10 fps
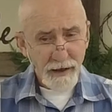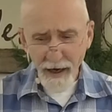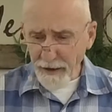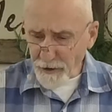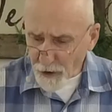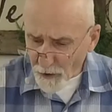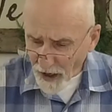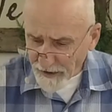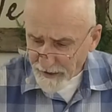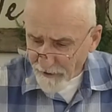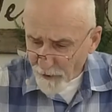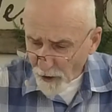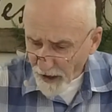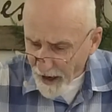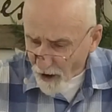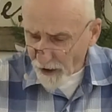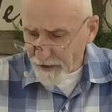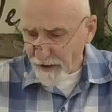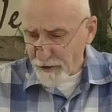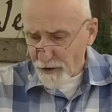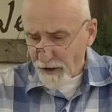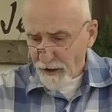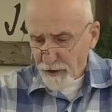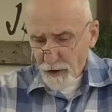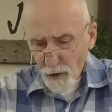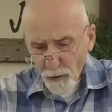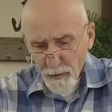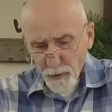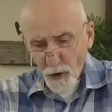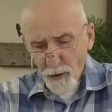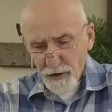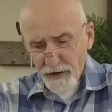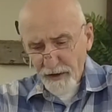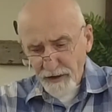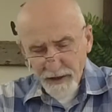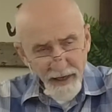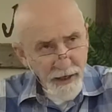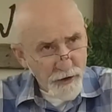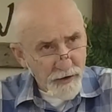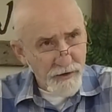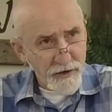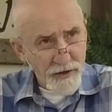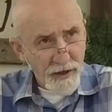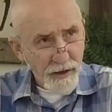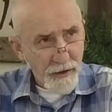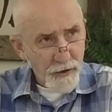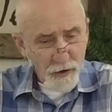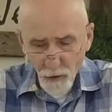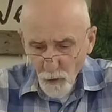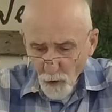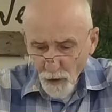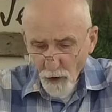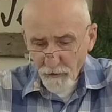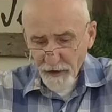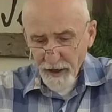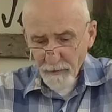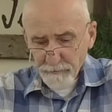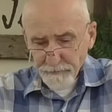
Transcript: and do not give your heritage to reproach that the nations should rule over them.